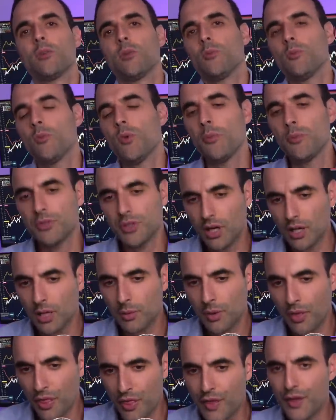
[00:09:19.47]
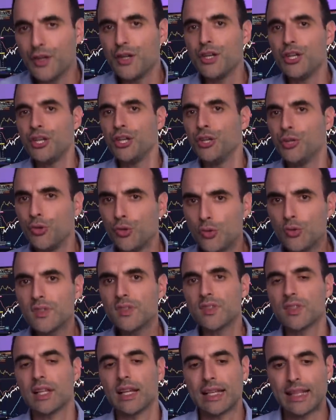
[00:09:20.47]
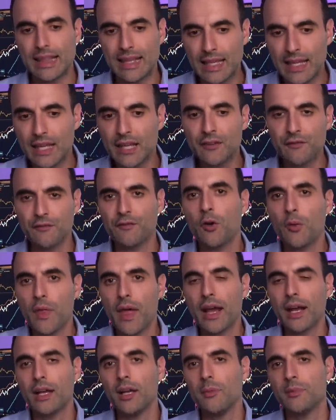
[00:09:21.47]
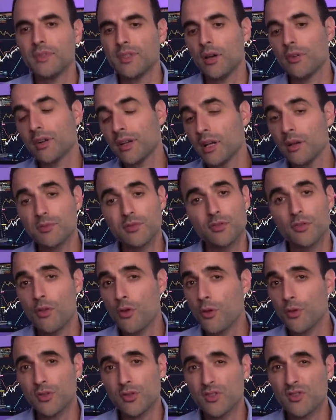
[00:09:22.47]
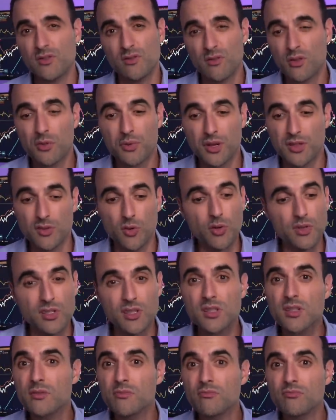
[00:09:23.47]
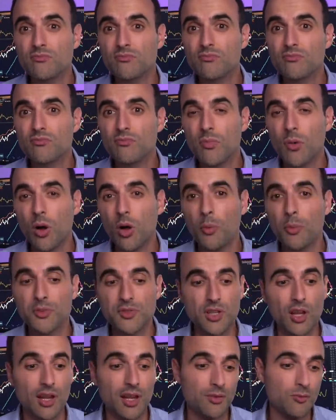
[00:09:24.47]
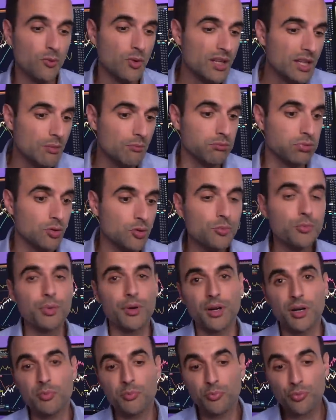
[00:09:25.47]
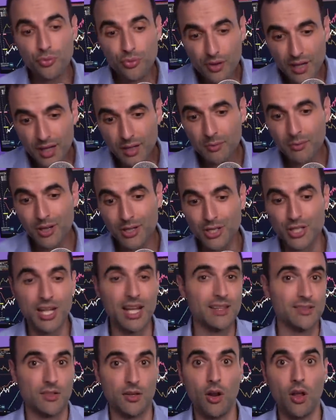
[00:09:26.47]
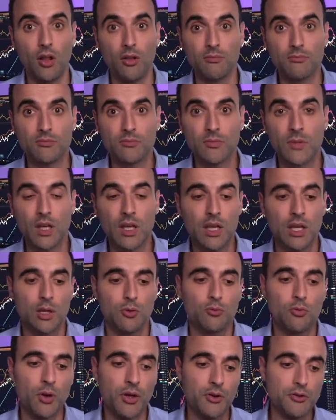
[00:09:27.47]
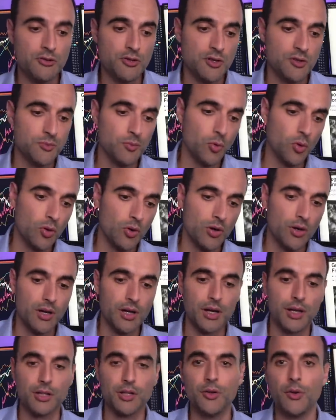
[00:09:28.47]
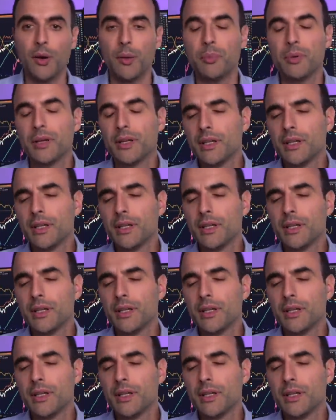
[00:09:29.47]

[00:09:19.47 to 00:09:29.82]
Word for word: when we're talking about the news, like the info that comes out, it comes through those three sources. Almost all. And really Bloomberg pretty much gets it all. Reuters is more uh, Europe.